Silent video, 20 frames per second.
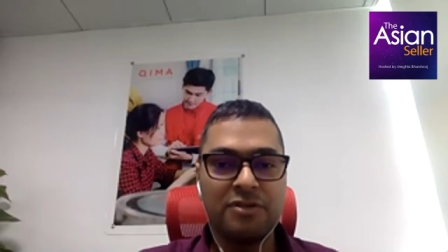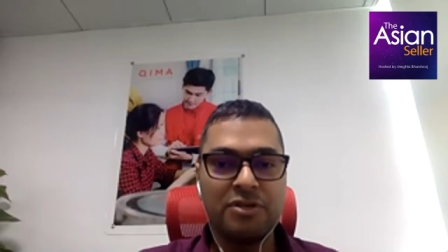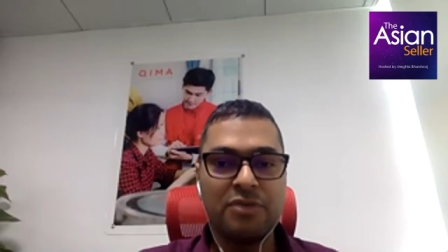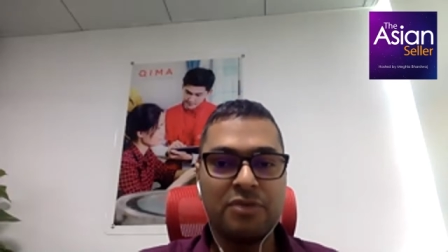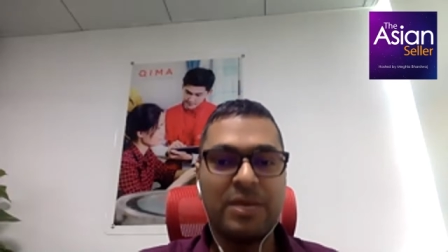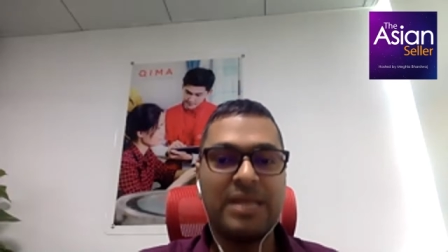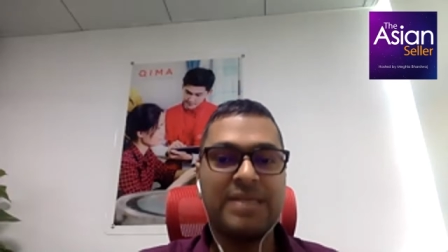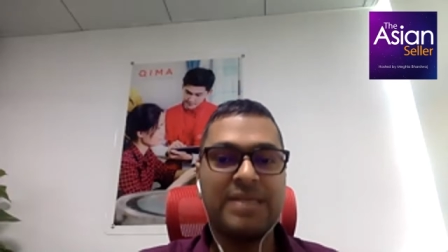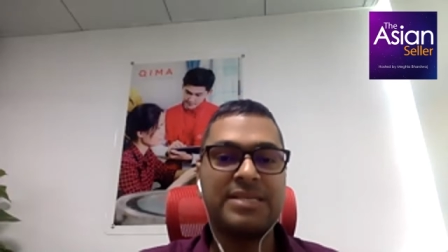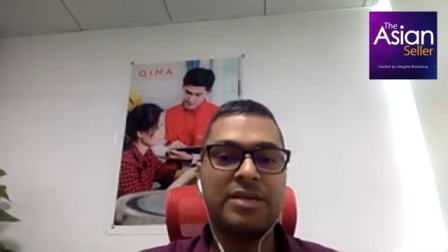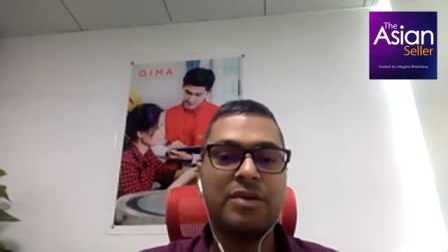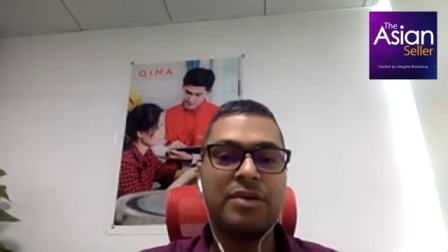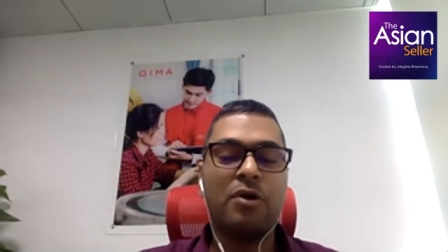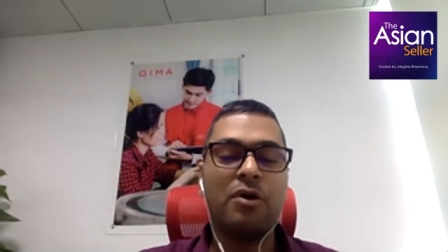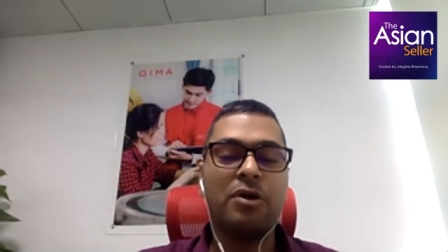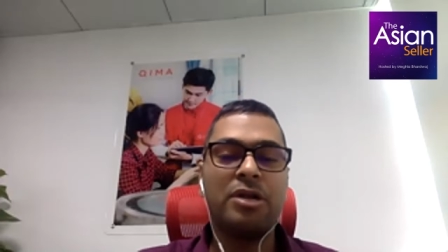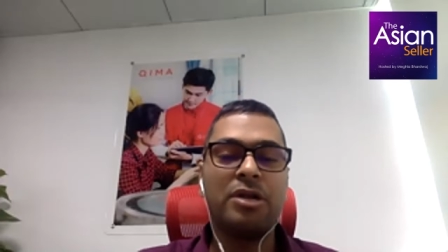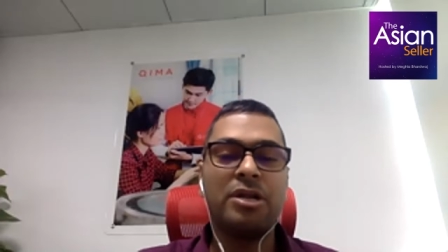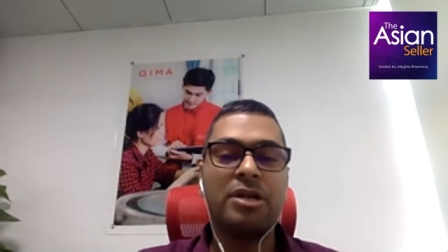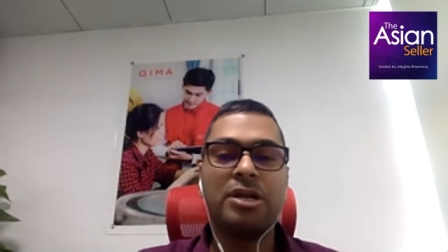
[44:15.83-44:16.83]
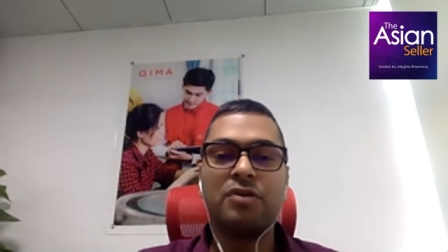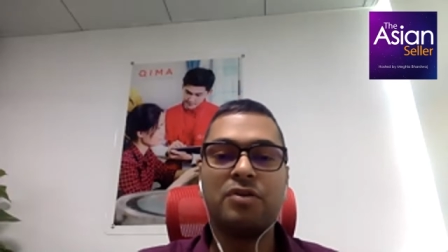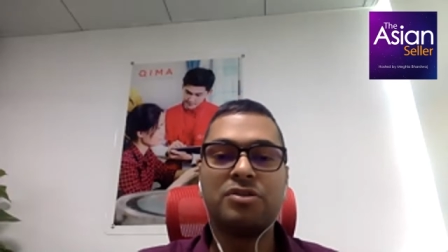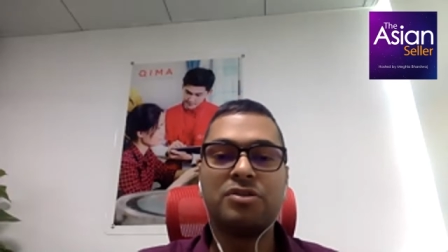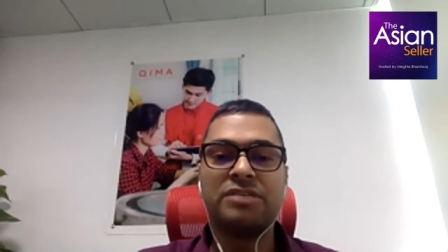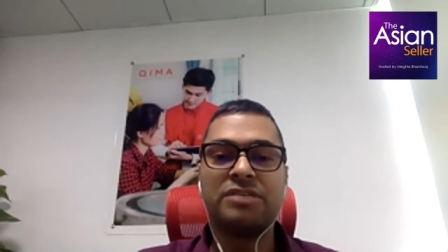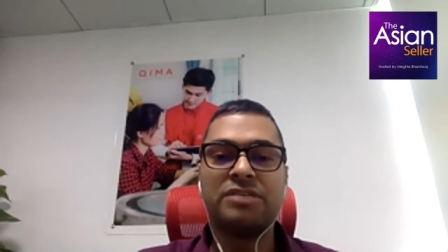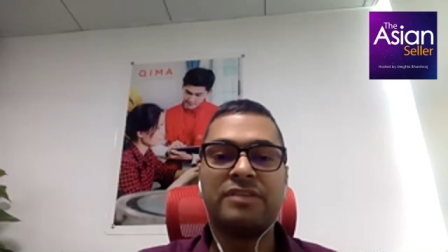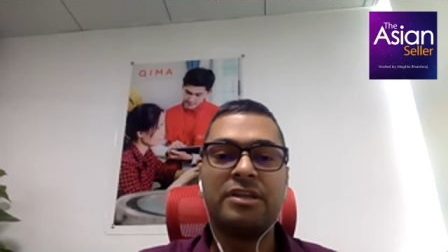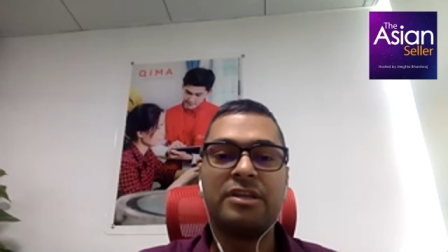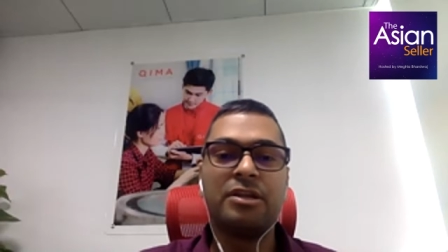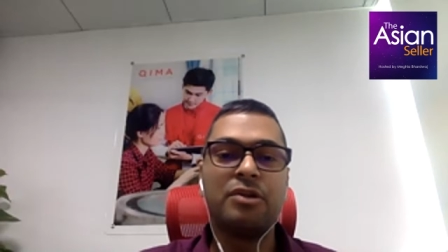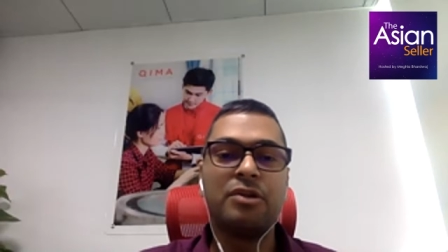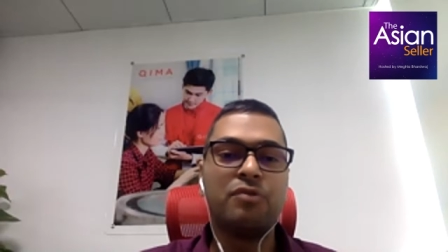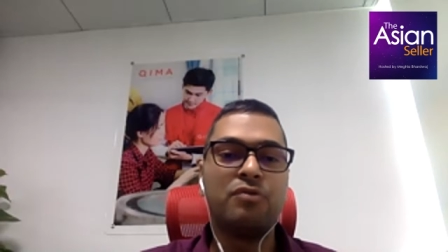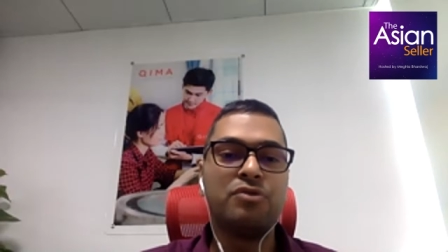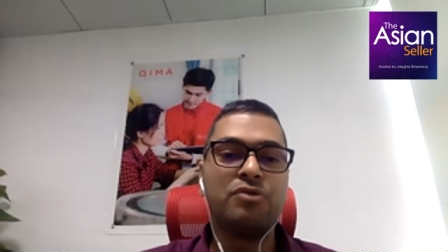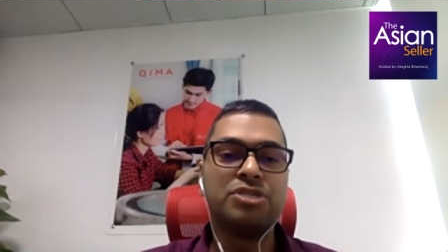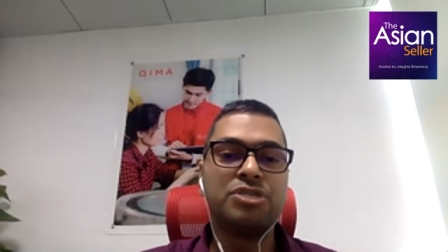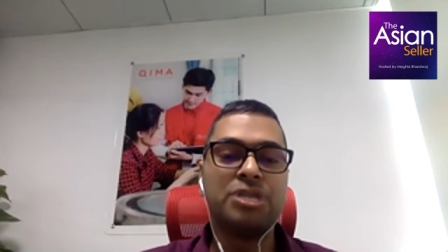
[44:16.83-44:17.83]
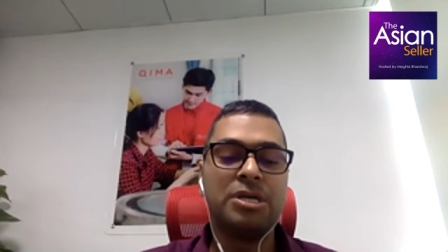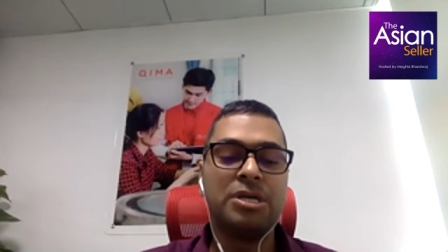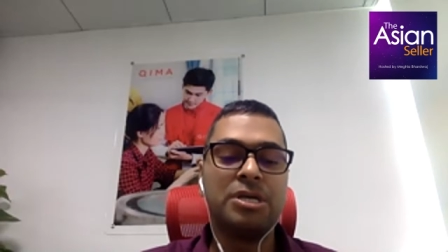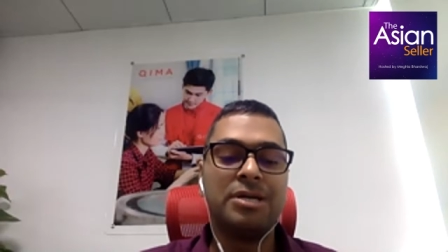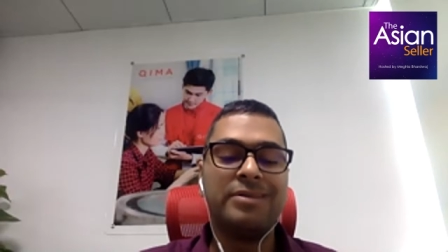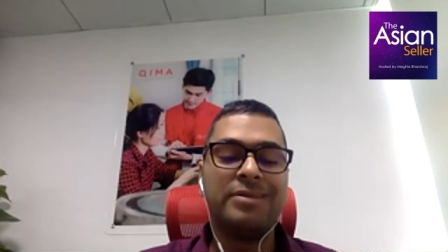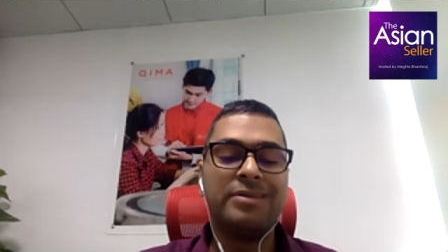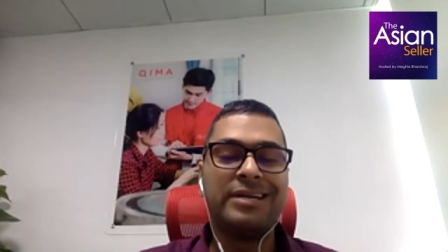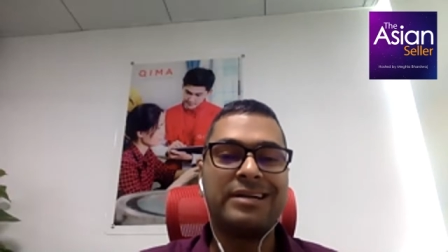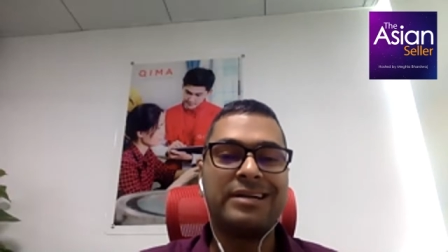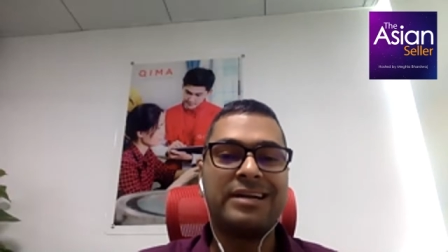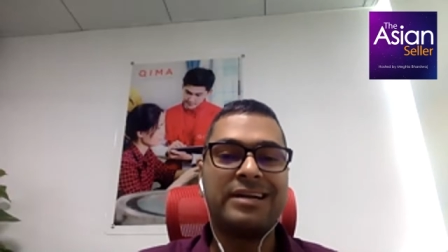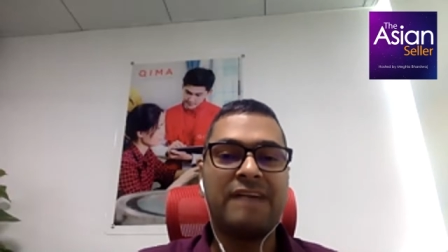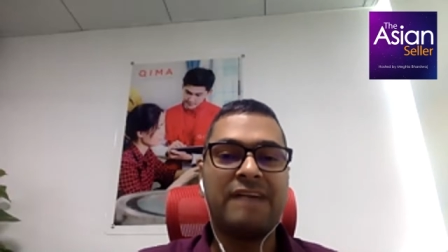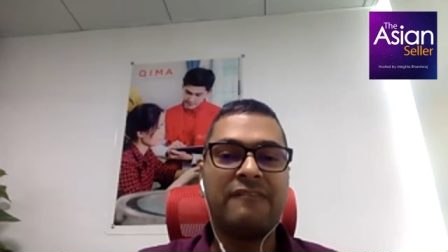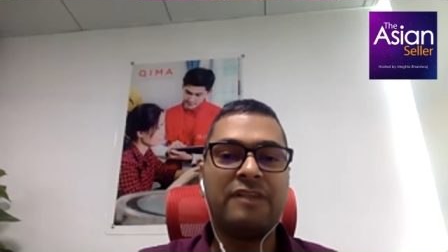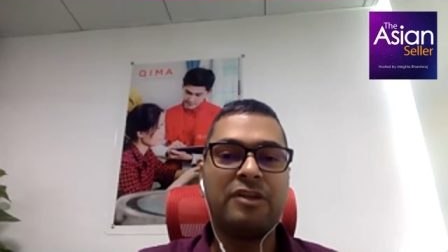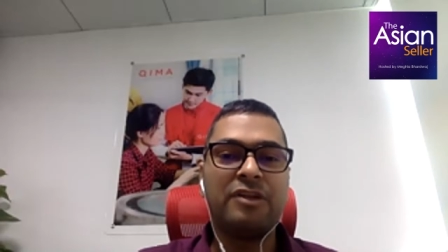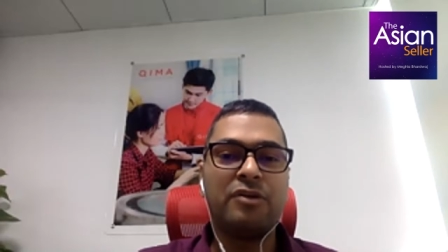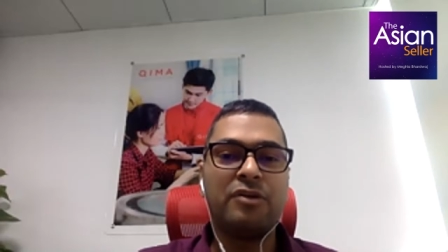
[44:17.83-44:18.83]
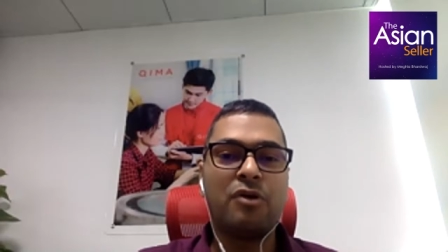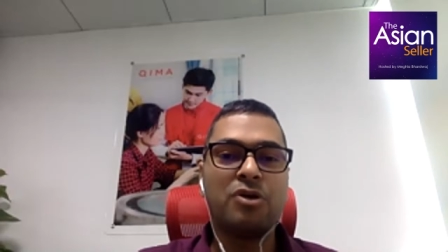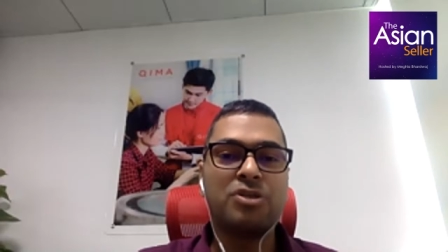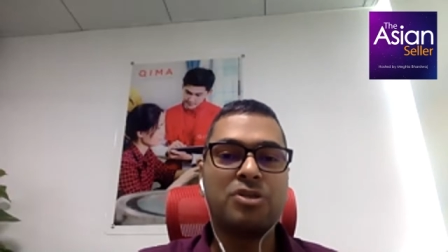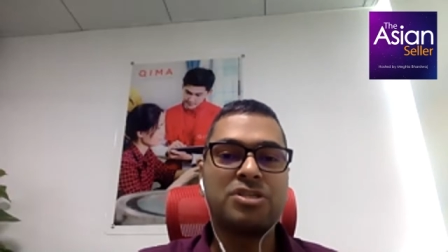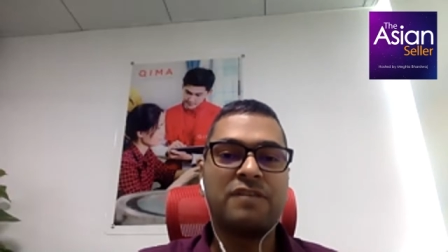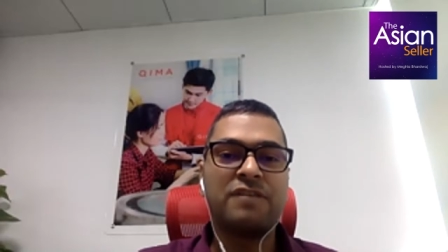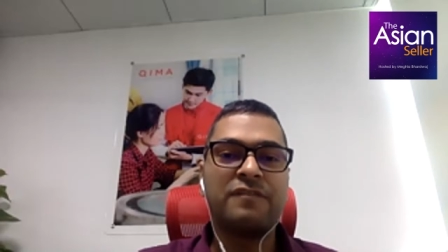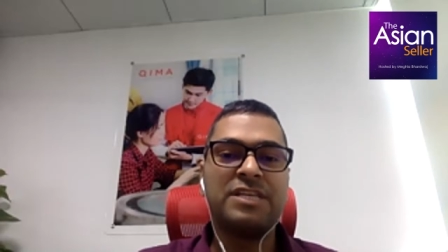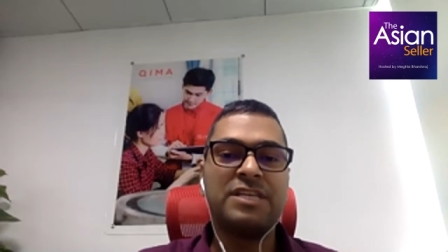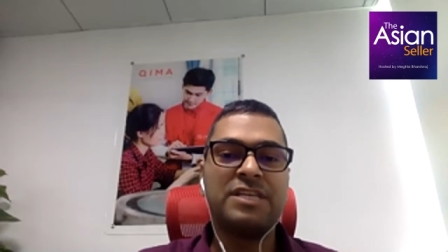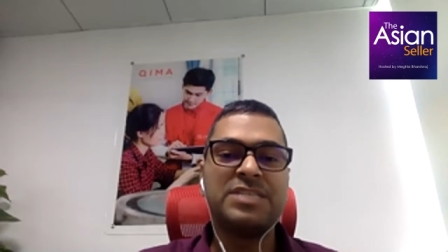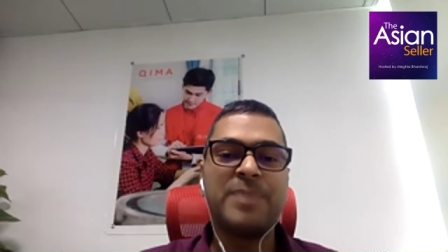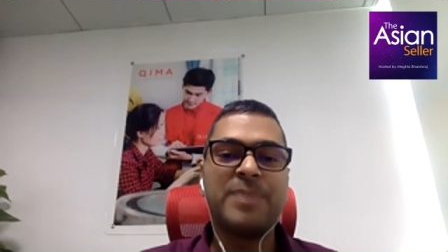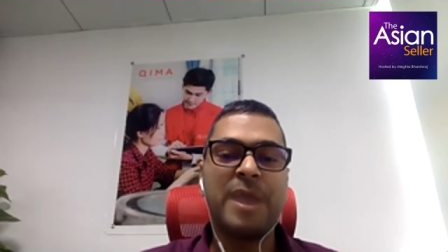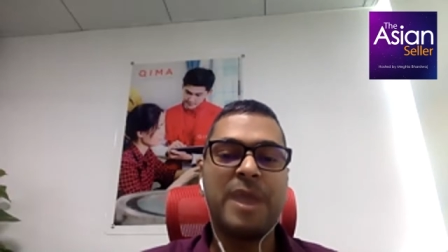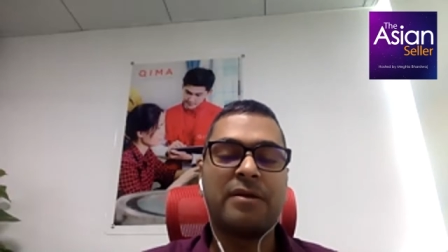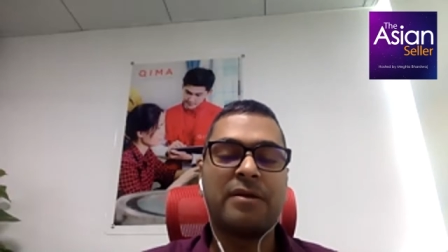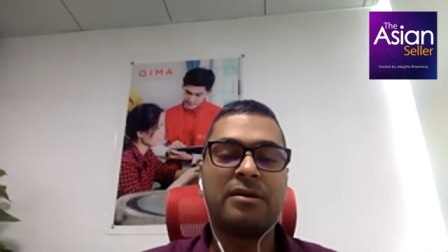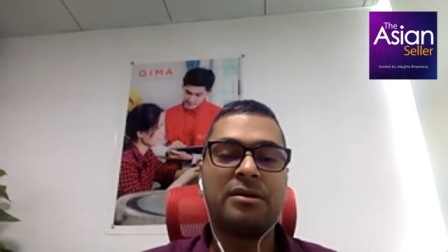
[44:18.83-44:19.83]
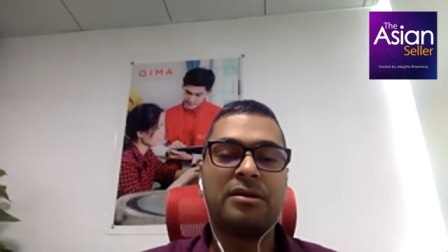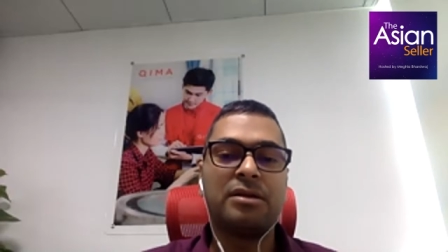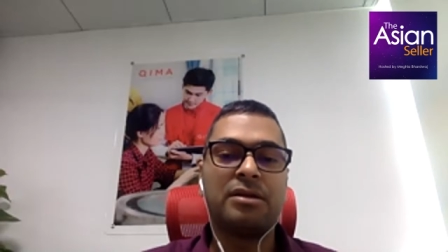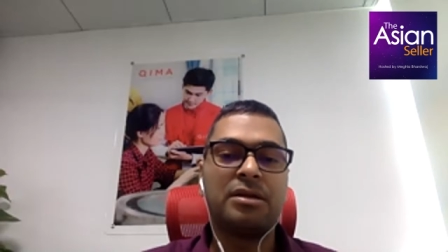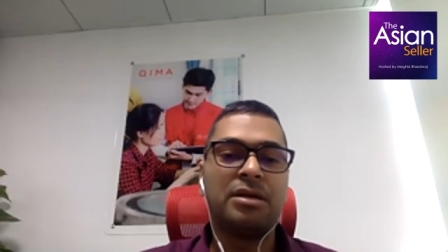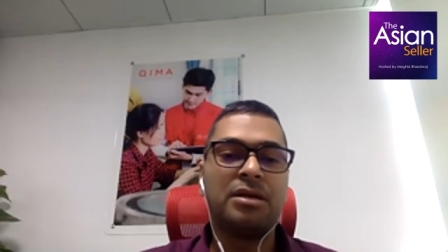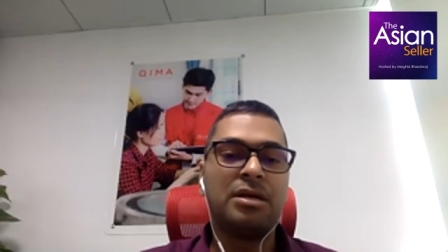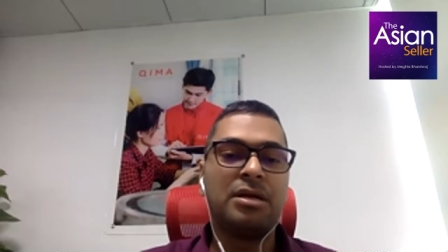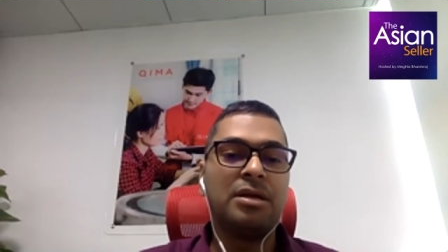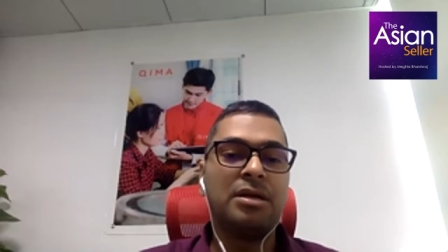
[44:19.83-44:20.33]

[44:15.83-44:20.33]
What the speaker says: When I say all inclusive, it includes the travel cost of the inspector.